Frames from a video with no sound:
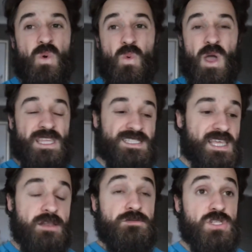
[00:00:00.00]

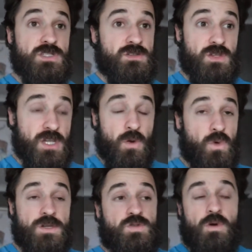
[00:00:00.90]
Instead of just, you know,
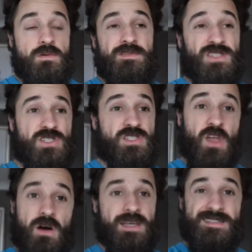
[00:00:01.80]
what's wrong with just
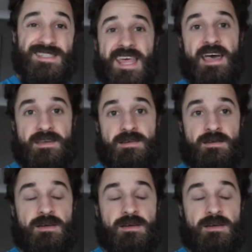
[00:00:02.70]
starting today?